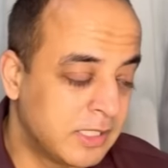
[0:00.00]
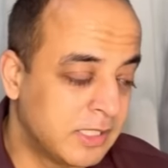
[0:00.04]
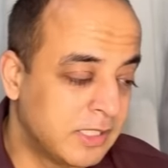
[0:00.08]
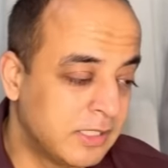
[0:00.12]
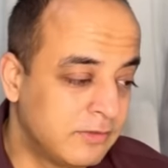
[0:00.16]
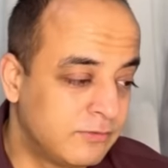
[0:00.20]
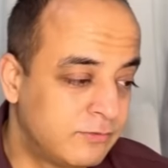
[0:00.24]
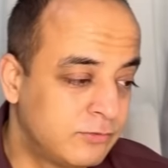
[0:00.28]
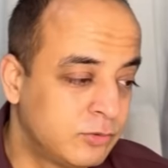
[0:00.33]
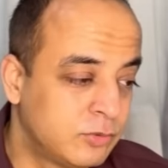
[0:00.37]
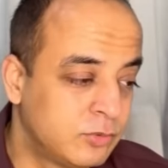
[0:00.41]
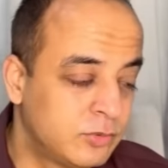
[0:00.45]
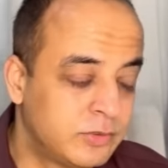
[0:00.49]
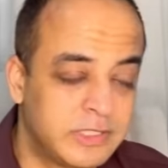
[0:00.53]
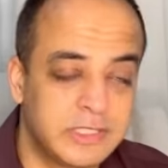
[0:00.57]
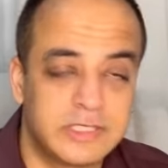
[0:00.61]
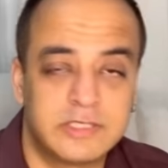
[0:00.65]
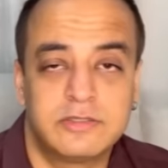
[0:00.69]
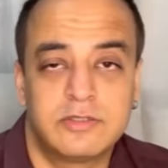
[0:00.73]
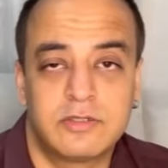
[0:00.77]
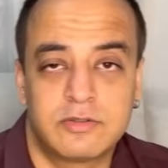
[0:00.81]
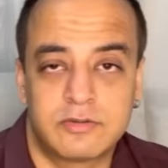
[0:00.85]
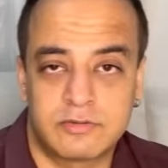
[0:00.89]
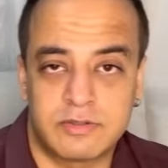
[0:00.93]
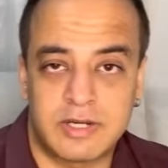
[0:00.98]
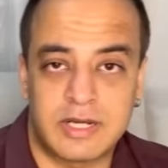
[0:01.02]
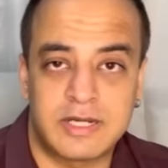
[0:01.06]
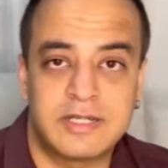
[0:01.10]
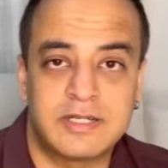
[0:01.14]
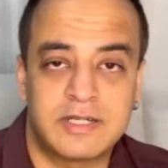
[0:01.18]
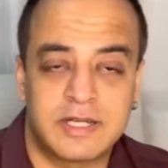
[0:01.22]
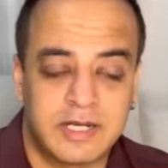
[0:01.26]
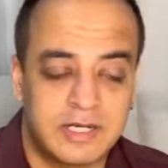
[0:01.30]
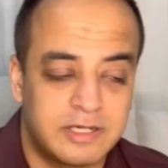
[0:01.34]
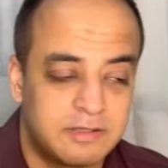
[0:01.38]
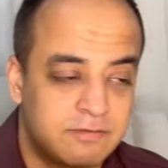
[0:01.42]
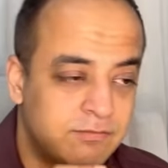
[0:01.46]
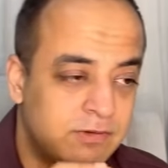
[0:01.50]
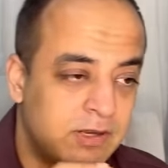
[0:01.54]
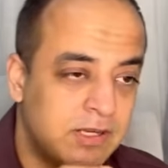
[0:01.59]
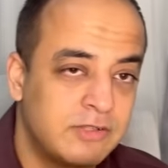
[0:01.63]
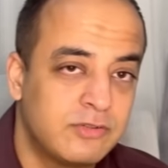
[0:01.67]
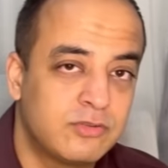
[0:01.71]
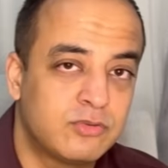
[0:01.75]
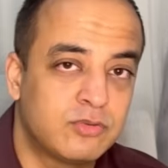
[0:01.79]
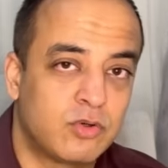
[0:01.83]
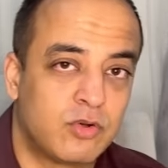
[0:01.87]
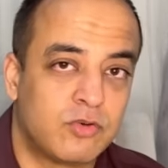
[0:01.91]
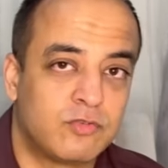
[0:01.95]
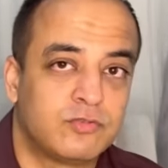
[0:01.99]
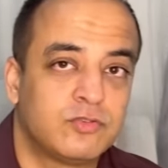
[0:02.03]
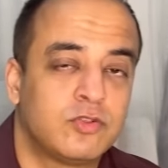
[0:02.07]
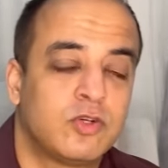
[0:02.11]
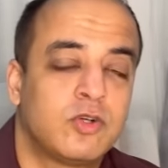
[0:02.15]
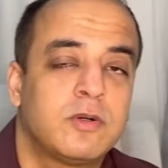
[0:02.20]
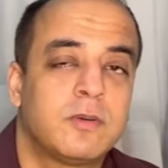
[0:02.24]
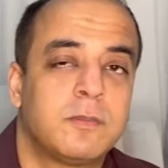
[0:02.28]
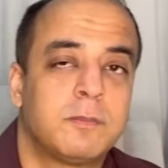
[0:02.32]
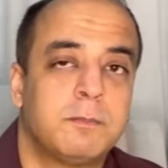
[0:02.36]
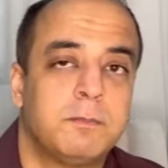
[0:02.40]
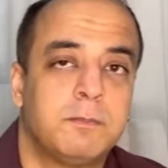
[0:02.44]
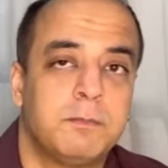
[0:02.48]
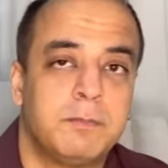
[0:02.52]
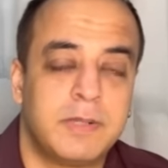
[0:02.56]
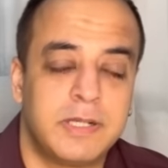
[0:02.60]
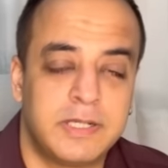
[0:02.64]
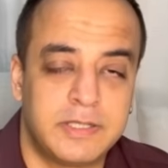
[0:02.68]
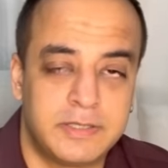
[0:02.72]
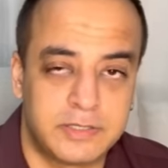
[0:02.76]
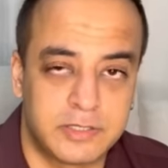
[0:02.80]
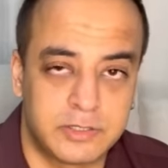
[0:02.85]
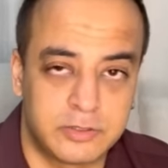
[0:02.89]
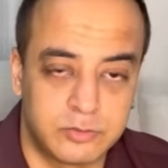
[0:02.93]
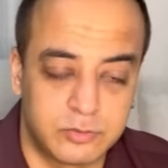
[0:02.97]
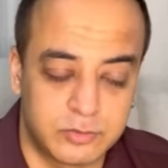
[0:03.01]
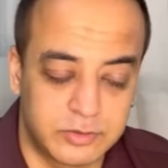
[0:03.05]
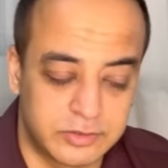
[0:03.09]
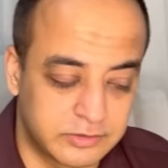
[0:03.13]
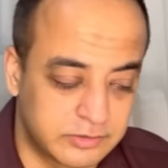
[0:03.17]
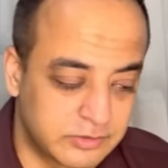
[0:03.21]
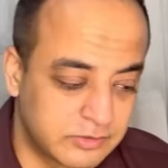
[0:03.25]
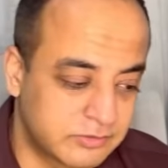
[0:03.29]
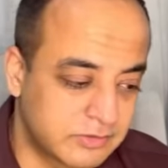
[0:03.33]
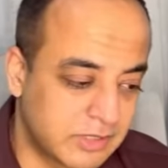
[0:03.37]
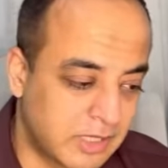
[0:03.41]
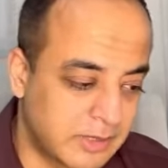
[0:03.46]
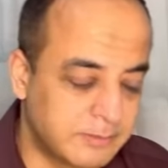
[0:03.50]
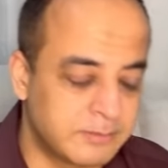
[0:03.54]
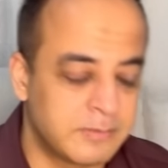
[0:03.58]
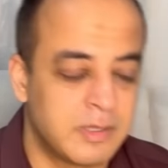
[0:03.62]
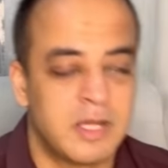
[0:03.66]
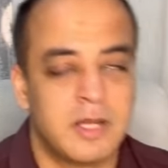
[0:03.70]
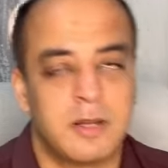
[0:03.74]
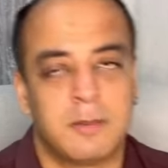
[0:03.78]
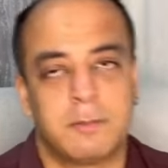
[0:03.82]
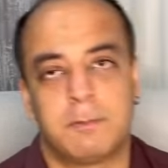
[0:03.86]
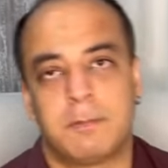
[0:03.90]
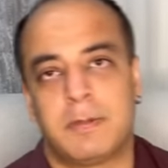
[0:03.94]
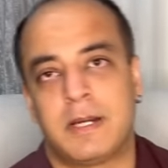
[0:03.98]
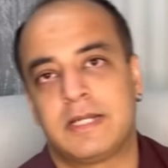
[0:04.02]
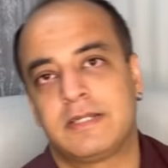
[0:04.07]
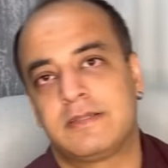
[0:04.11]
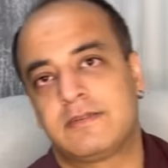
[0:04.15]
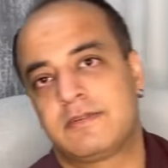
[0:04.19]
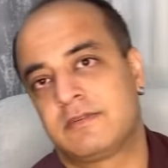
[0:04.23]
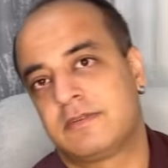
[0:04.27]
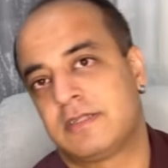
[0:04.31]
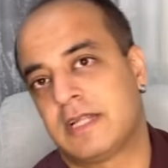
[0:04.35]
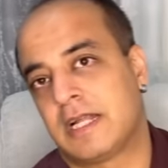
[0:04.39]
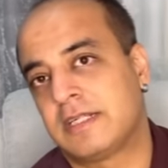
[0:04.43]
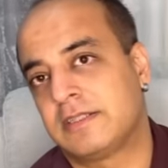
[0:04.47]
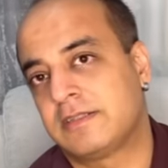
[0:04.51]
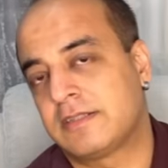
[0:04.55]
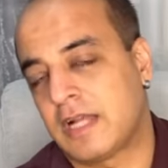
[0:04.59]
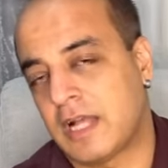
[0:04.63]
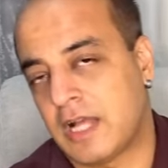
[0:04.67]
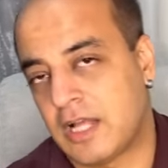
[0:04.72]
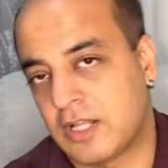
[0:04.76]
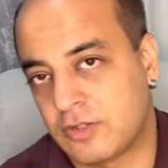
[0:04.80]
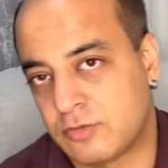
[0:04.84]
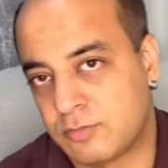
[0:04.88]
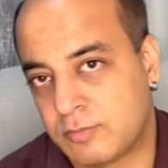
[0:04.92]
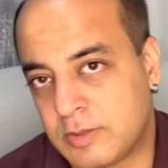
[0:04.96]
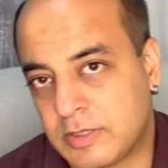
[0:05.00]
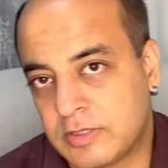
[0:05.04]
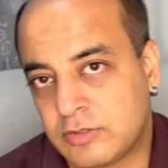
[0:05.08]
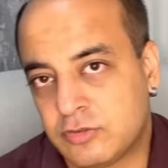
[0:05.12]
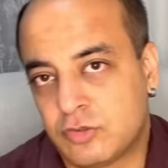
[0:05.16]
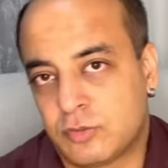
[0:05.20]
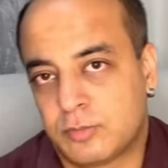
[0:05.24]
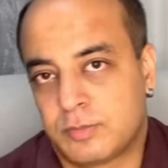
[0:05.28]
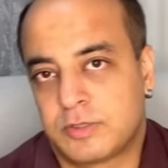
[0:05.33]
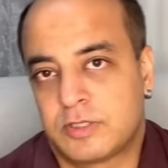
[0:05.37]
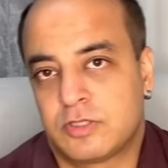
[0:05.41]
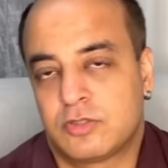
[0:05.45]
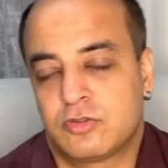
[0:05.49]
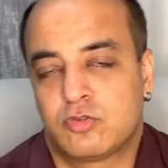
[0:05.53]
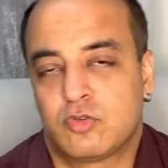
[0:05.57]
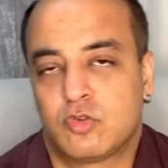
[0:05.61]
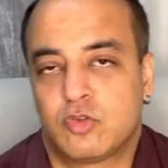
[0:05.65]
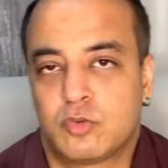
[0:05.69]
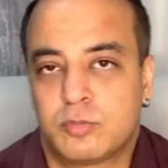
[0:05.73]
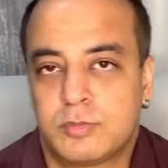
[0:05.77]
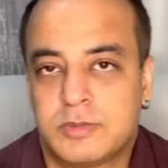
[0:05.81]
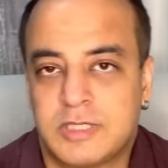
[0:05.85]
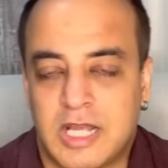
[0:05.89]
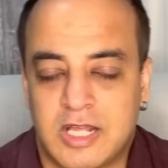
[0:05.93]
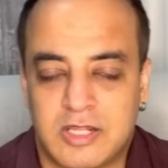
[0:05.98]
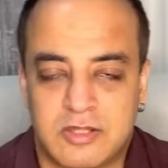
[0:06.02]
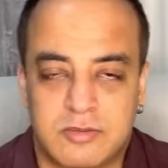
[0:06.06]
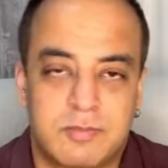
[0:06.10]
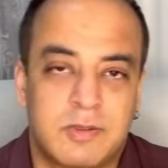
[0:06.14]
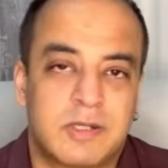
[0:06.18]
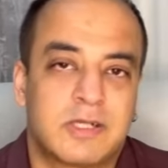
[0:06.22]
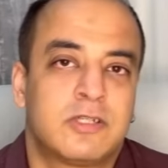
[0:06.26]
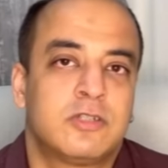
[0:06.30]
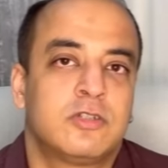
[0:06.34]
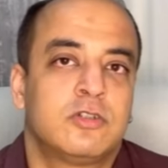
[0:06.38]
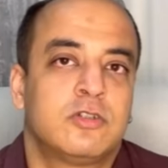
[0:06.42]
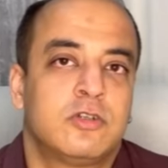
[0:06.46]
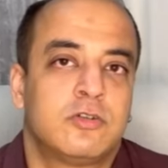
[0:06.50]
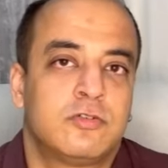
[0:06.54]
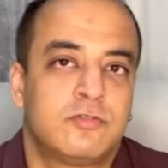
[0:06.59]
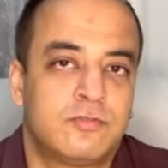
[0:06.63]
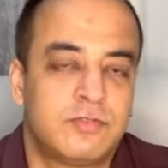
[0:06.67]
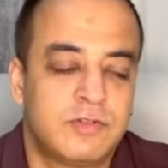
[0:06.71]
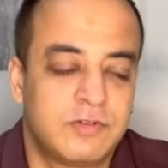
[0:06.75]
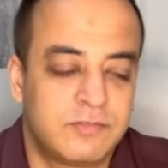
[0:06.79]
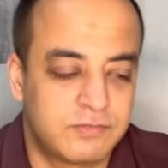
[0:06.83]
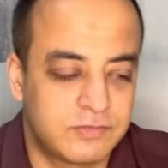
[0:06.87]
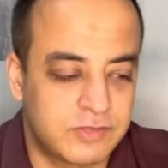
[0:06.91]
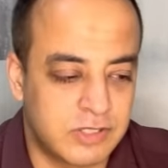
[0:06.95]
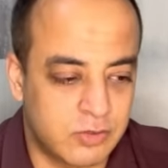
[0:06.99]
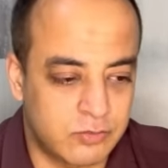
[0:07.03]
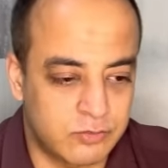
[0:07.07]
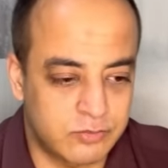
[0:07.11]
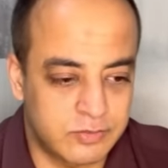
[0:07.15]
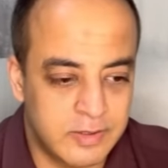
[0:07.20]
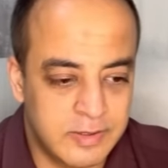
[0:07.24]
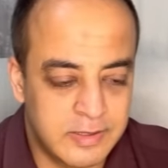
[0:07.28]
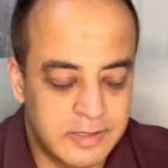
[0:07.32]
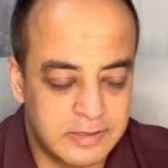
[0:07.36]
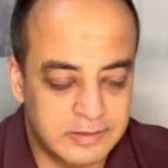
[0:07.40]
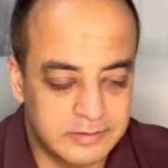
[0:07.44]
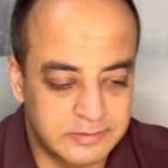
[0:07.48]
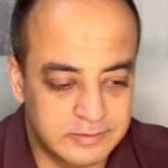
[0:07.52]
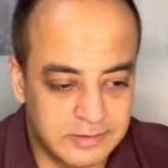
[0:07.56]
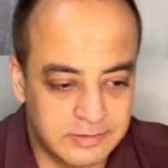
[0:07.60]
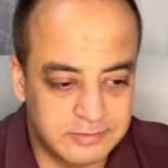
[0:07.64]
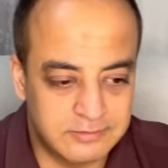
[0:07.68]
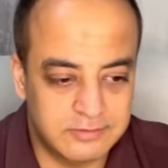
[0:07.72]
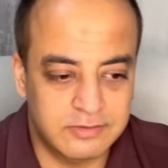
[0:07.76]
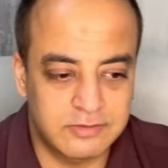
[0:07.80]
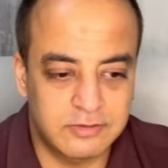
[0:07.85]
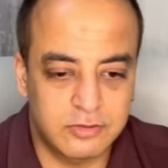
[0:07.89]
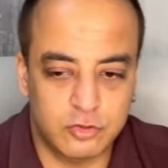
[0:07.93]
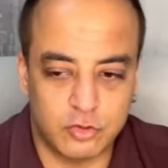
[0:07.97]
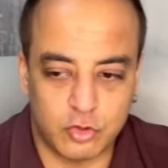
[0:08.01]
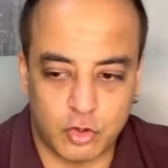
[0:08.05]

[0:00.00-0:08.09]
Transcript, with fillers: if you take the right advice of your mentor during this time. By its ninth aspect, Jupiter is going to be aspecting your fifth house. This is an